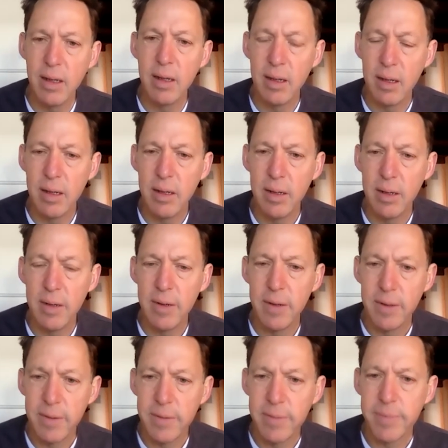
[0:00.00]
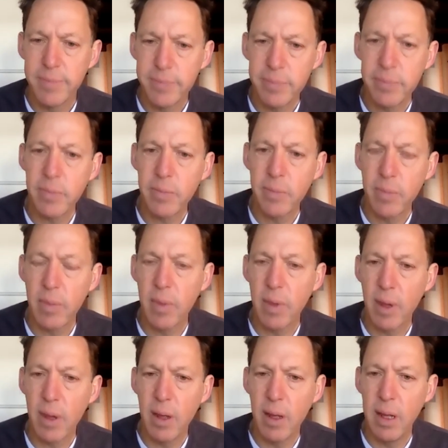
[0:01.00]

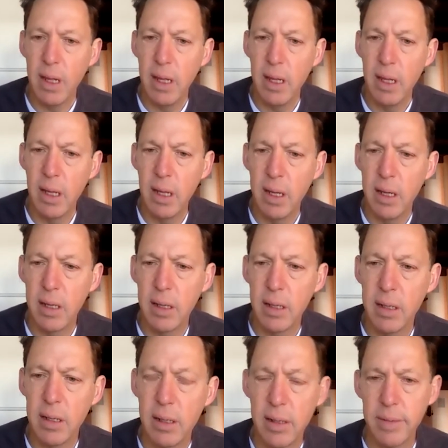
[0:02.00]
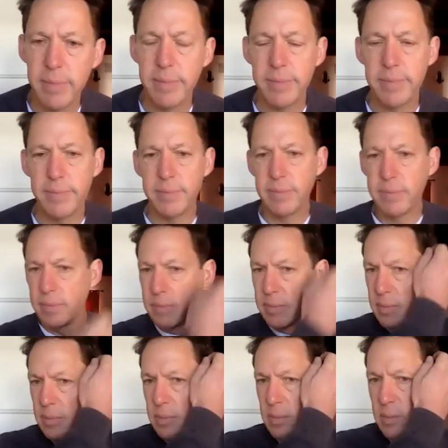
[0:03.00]

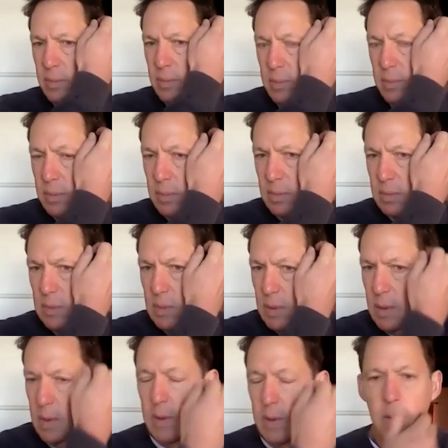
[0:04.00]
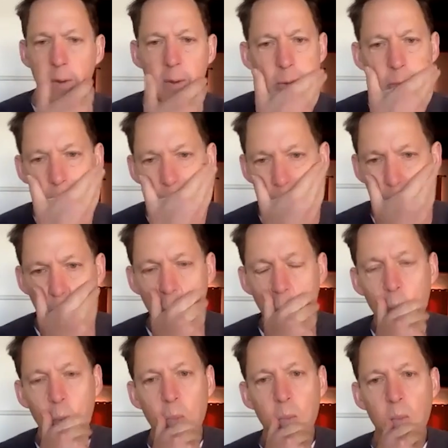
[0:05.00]

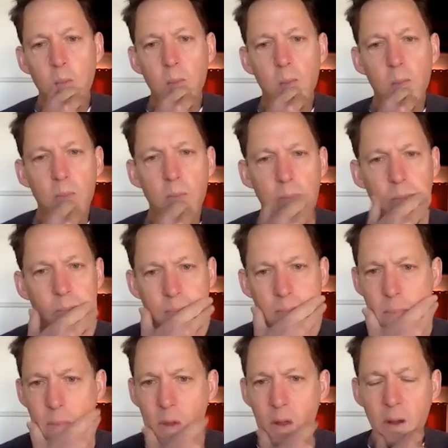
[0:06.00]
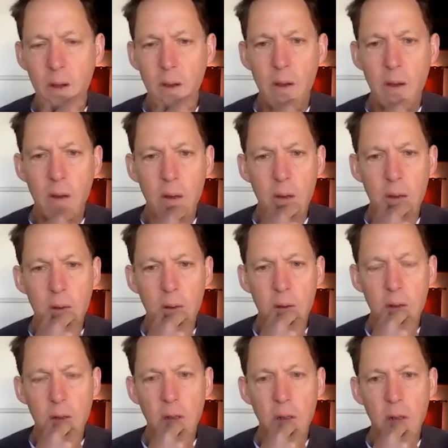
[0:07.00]
This person isn't speaking.